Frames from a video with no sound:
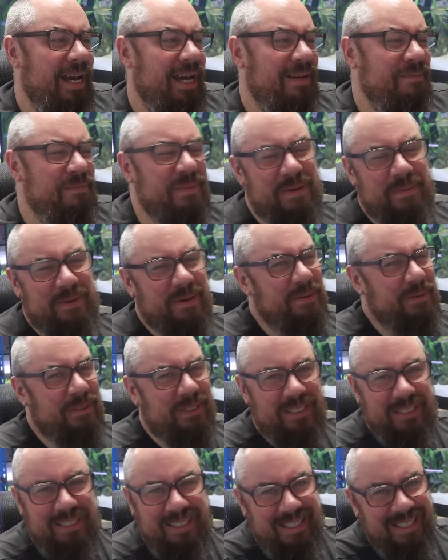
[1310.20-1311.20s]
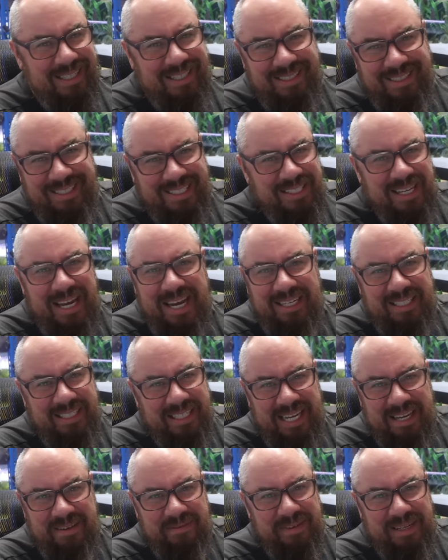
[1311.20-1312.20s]
And maybe it was just a desire to
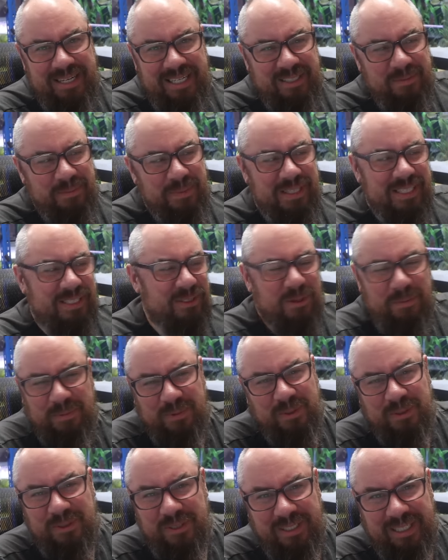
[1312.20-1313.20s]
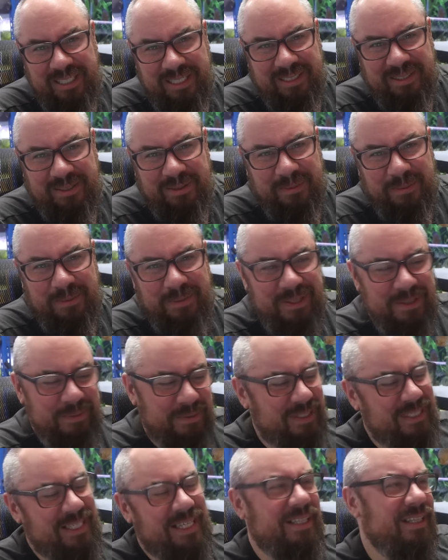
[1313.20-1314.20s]
get finished, but they stopped auctioning. So when they
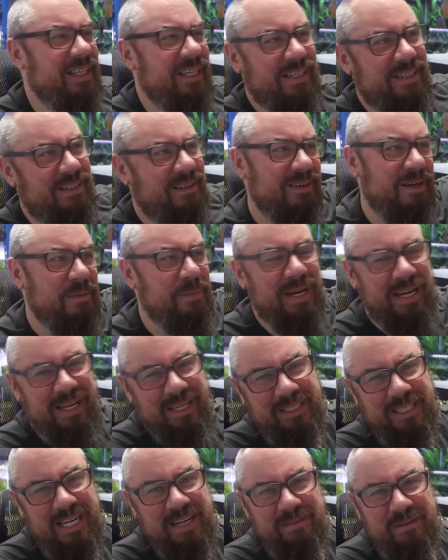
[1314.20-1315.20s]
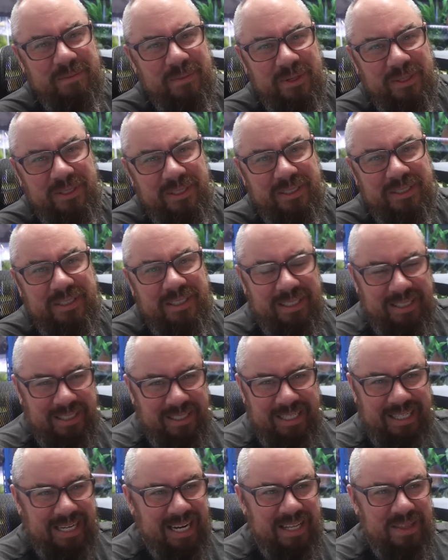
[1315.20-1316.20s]
would say a bag of Java moss,
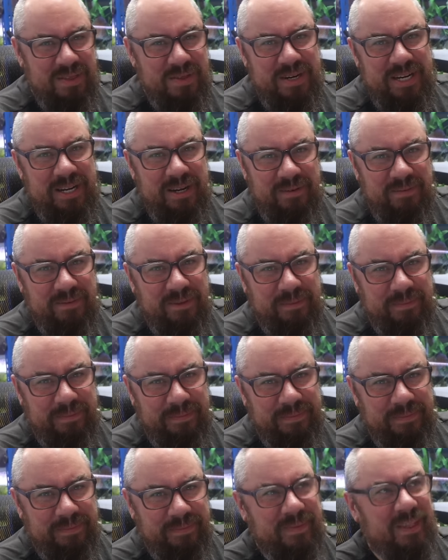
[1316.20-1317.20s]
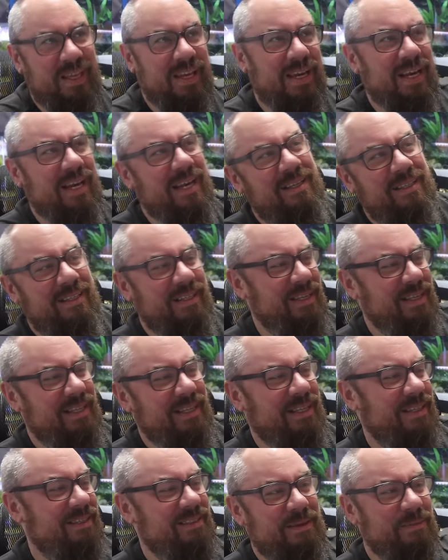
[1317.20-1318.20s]
and I had three of them,
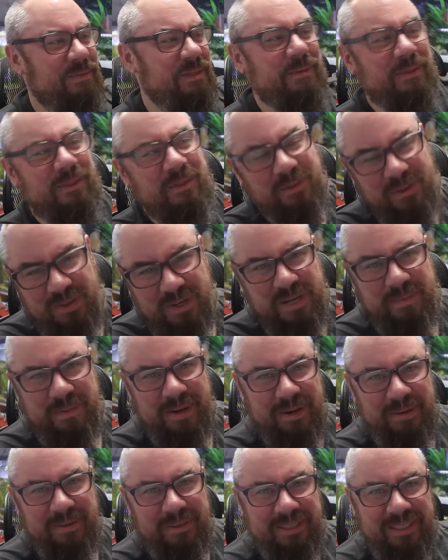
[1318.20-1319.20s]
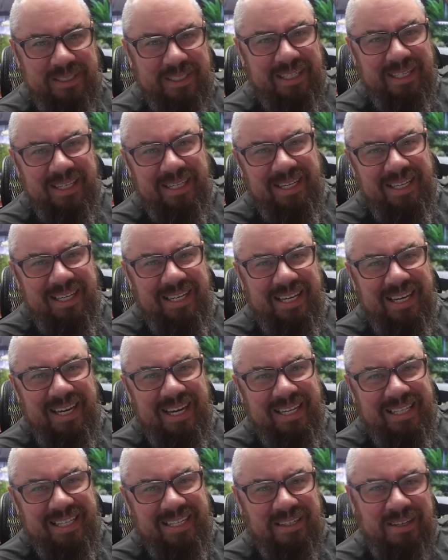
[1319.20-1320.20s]
somebody would go £3,
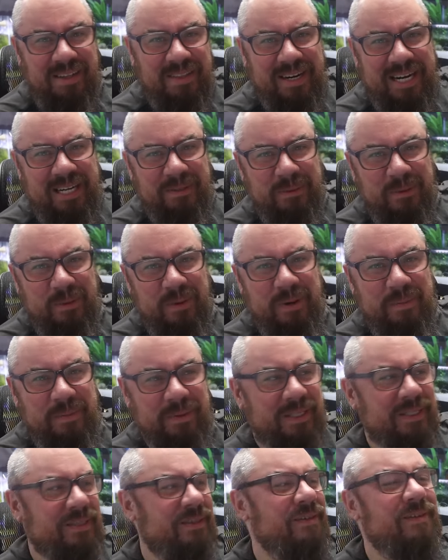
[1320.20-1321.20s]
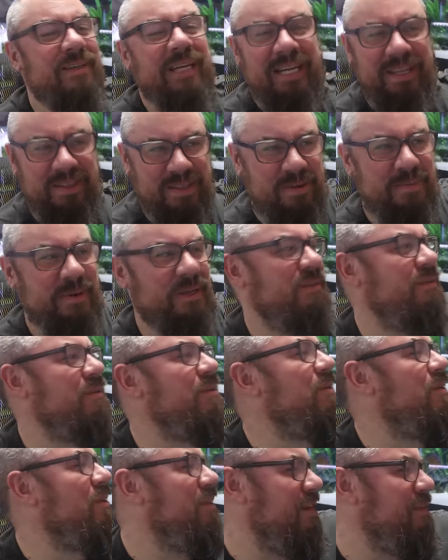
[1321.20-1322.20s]
and then another hand would go up and go, okay, £3 for
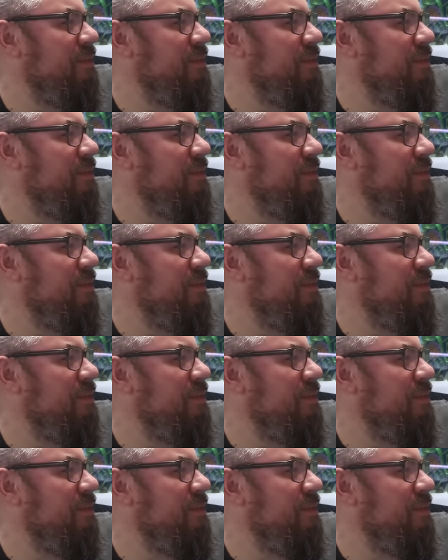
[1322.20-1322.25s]
you and